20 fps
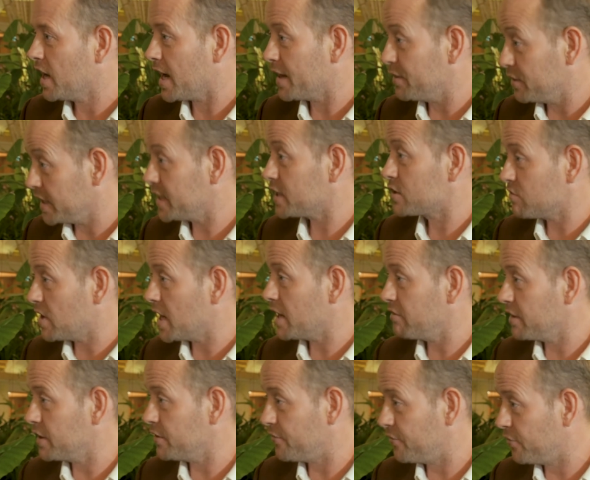and the
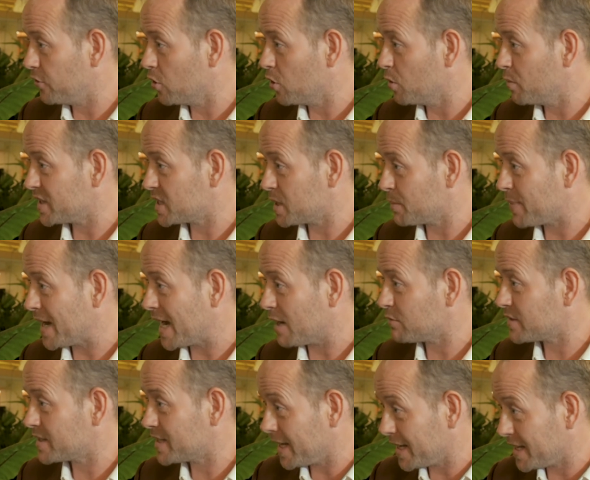agrarian form is about
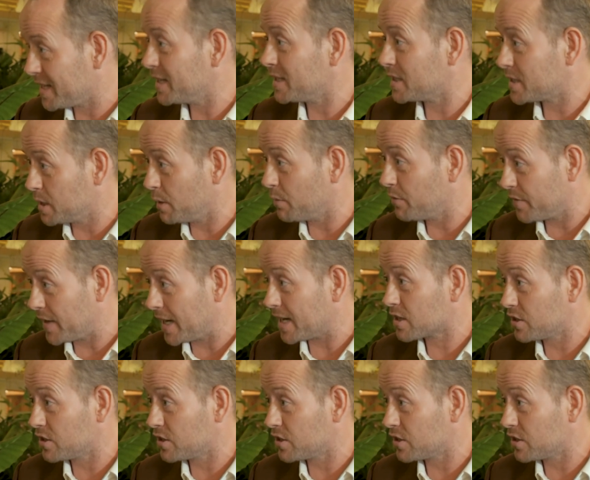taking some of that